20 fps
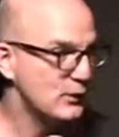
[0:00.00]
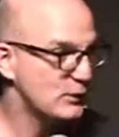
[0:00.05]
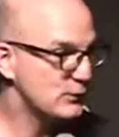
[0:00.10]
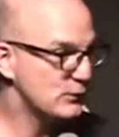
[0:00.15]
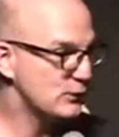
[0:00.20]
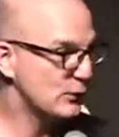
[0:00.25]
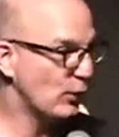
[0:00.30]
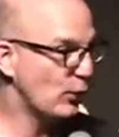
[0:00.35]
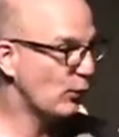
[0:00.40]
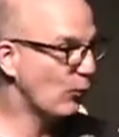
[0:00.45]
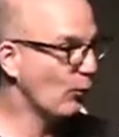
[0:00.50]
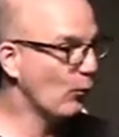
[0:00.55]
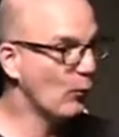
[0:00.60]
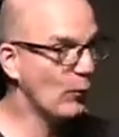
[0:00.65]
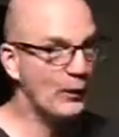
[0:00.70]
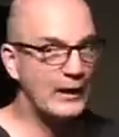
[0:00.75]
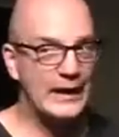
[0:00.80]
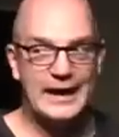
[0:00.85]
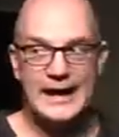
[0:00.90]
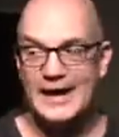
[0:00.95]
So
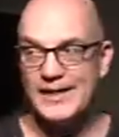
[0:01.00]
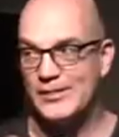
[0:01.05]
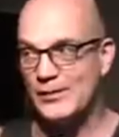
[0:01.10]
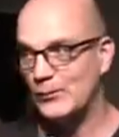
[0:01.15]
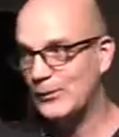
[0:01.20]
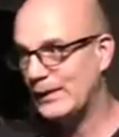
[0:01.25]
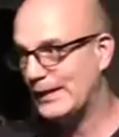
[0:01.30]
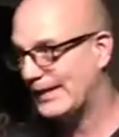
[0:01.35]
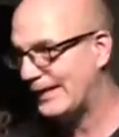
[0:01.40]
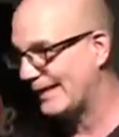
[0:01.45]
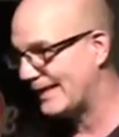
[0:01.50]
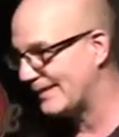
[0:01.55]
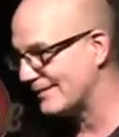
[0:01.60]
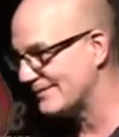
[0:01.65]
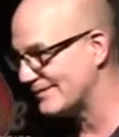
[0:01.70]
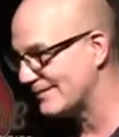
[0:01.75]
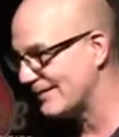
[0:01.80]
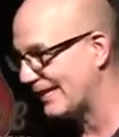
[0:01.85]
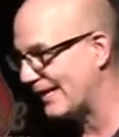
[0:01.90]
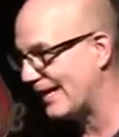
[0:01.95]
working on the
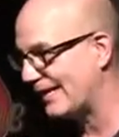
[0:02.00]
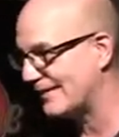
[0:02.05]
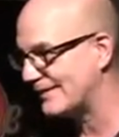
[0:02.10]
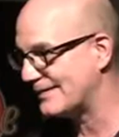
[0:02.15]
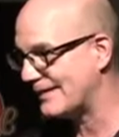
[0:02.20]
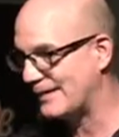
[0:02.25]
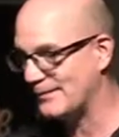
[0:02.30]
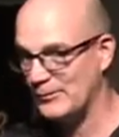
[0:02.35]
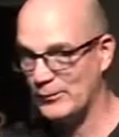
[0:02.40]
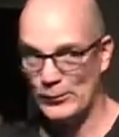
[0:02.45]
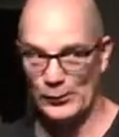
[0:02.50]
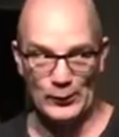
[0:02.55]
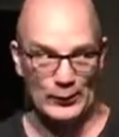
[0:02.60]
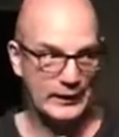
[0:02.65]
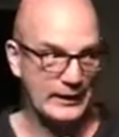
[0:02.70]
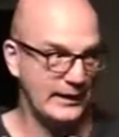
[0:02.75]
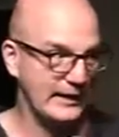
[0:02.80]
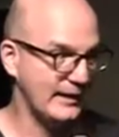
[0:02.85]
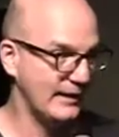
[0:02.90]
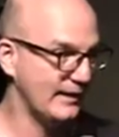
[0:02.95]
weekends, a lot of times
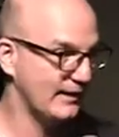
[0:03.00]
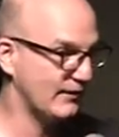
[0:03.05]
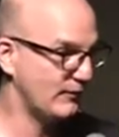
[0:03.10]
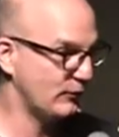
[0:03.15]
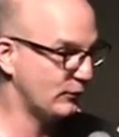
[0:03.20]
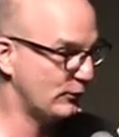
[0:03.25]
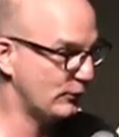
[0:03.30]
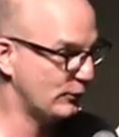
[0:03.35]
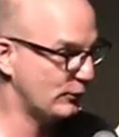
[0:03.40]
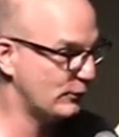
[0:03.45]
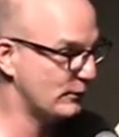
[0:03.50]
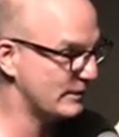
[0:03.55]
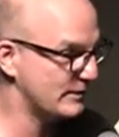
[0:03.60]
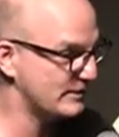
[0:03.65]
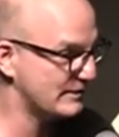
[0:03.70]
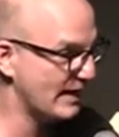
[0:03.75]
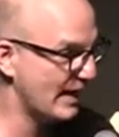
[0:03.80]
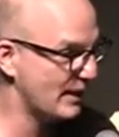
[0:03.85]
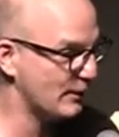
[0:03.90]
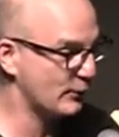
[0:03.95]
working to do the
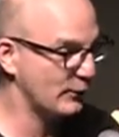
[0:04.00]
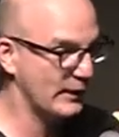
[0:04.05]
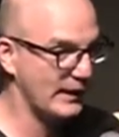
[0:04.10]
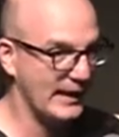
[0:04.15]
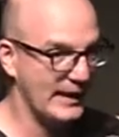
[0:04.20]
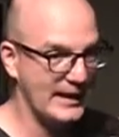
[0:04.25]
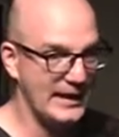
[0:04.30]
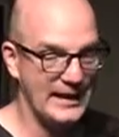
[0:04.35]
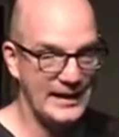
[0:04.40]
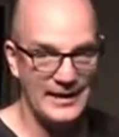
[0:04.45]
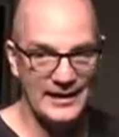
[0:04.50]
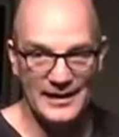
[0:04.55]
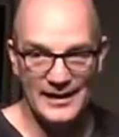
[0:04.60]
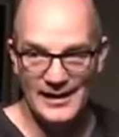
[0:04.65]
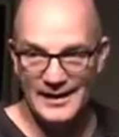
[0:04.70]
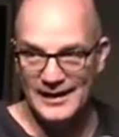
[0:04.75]
Saturday,